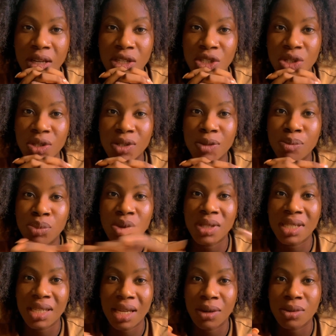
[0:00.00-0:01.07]
just
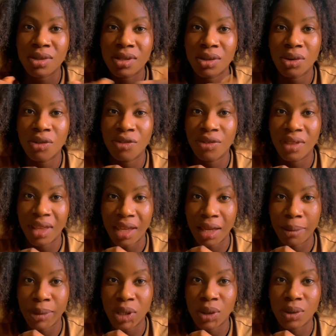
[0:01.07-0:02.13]
putting out stuff
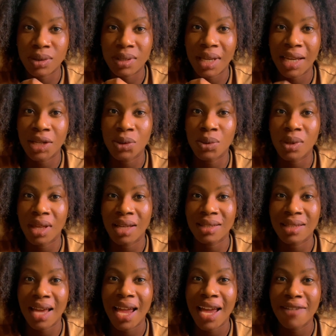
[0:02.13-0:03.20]
there, because I know that
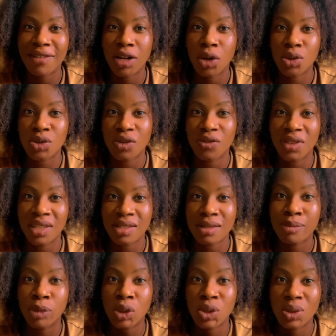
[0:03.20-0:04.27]
I have a lot of things
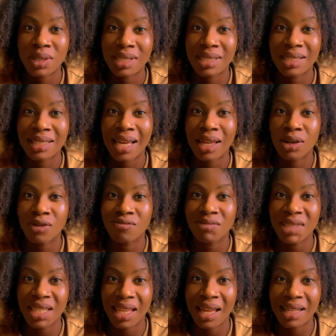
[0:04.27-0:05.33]
bottled inside of
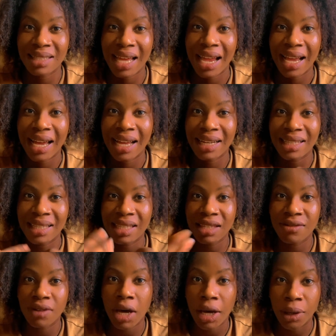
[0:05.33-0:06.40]
me that I can
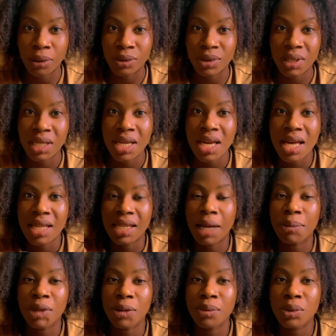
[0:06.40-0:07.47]
give out
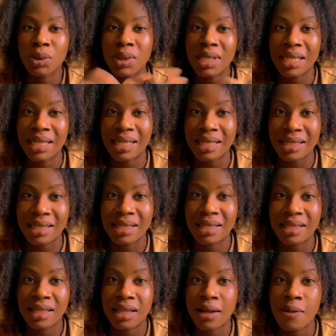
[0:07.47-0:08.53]
that people need.
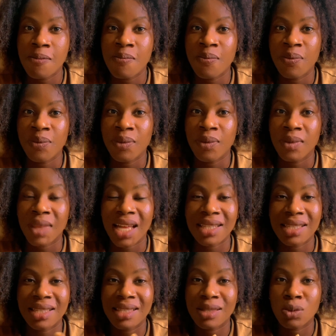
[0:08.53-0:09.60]

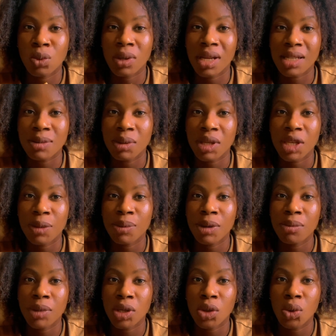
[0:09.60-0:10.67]
That is what has been
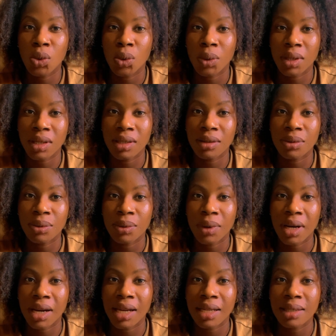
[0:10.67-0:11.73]
keeping me going,
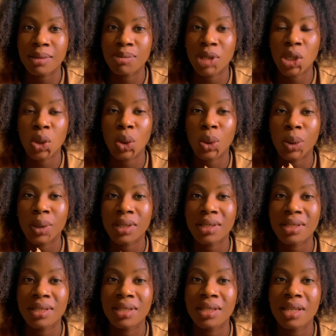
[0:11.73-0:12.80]
right?
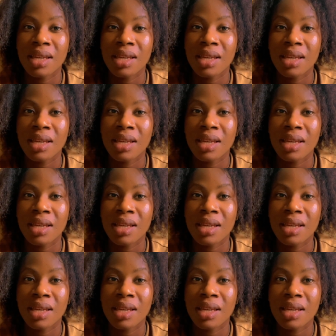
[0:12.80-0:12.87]
Because